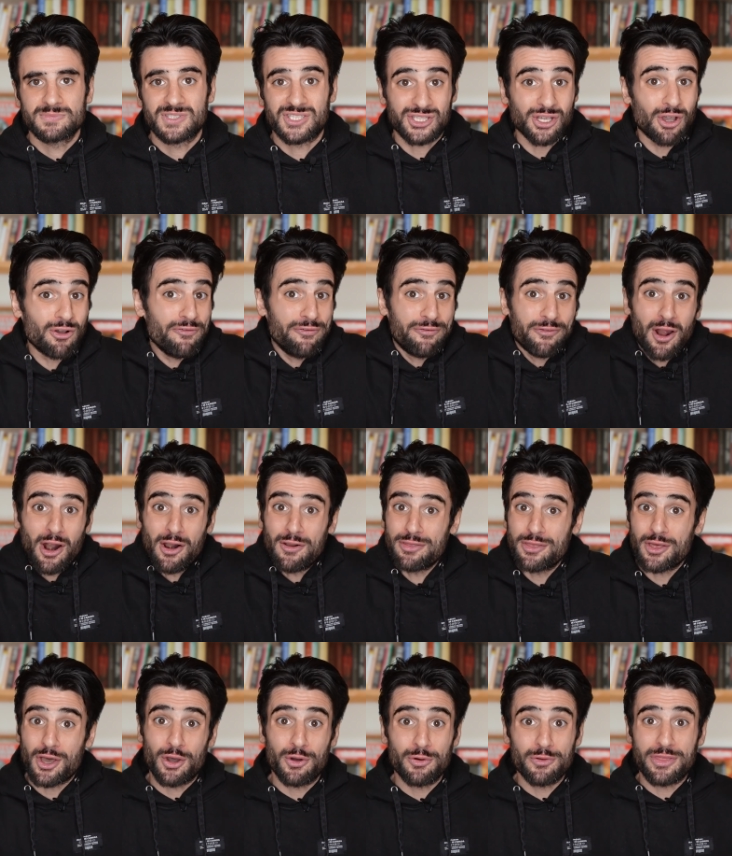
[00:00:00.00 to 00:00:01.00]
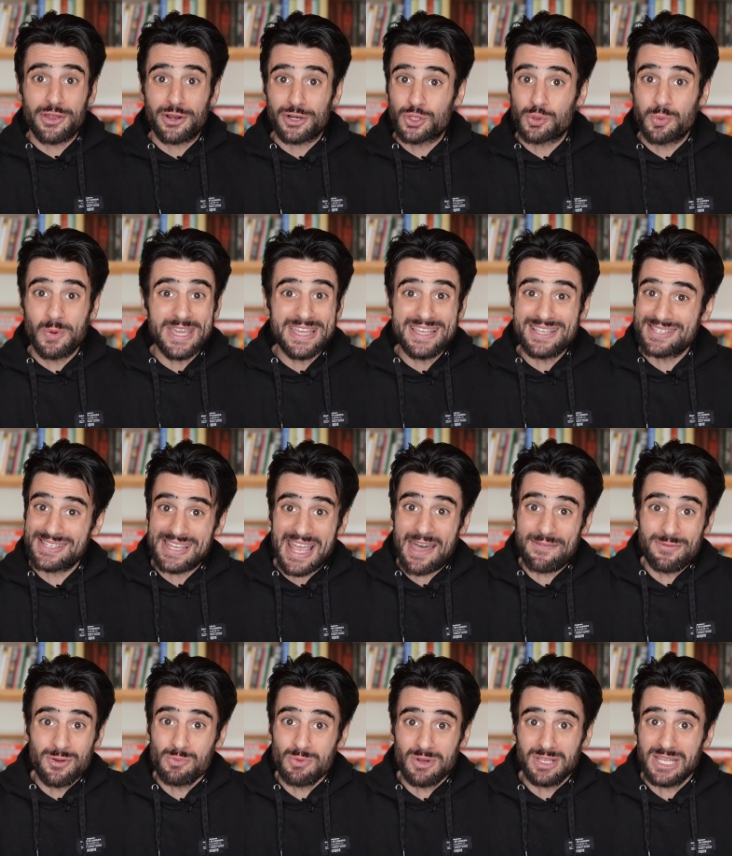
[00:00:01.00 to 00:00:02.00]
So far, though, their tweaks
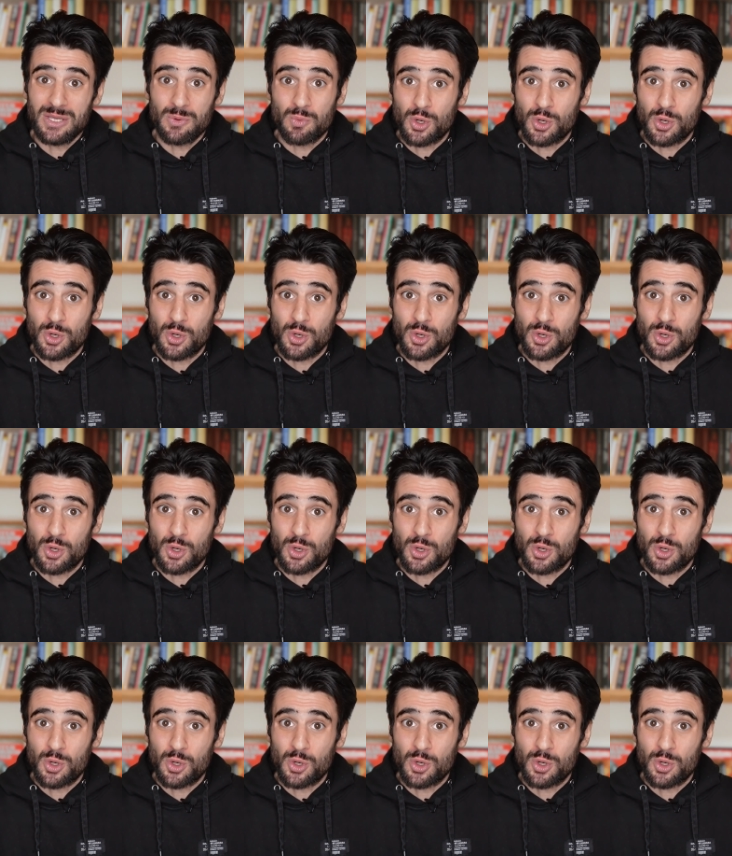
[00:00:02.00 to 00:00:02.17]
haven't really